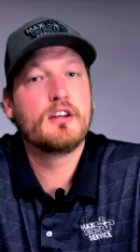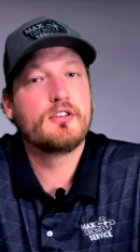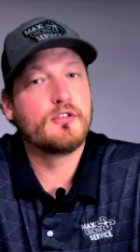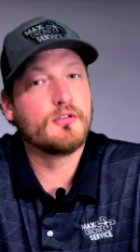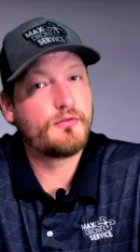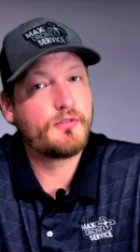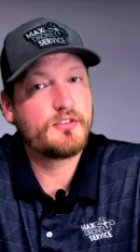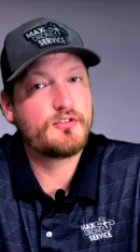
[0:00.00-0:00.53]

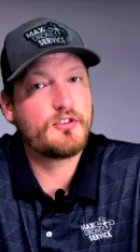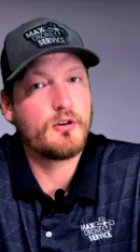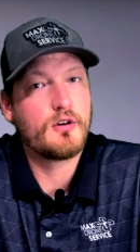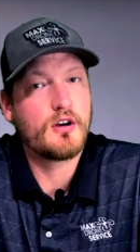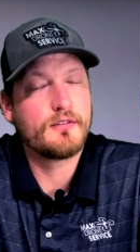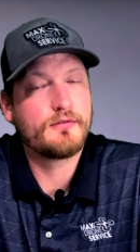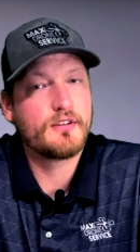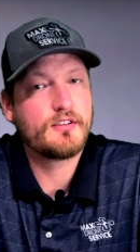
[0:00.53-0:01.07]
your FSDO
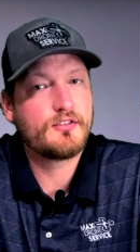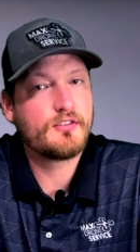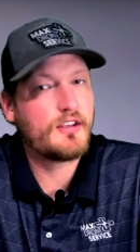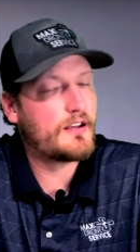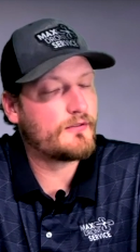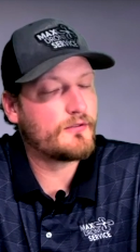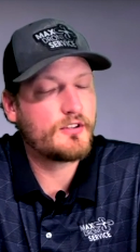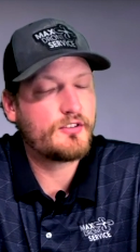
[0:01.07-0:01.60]
office.
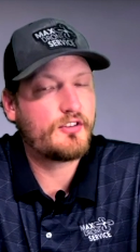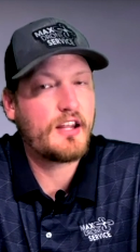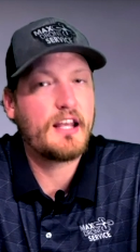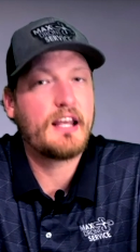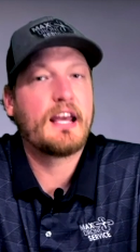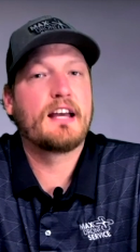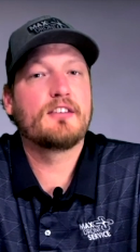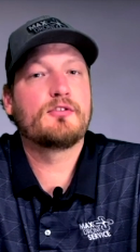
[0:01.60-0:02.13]
Every
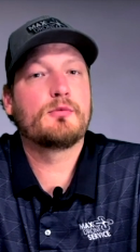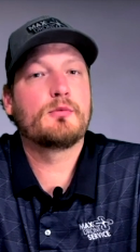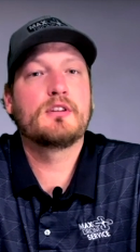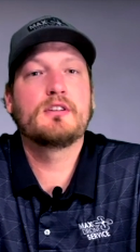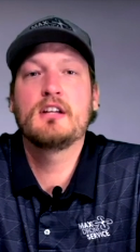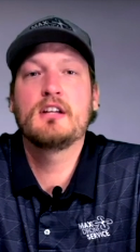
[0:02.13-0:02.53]
state has one.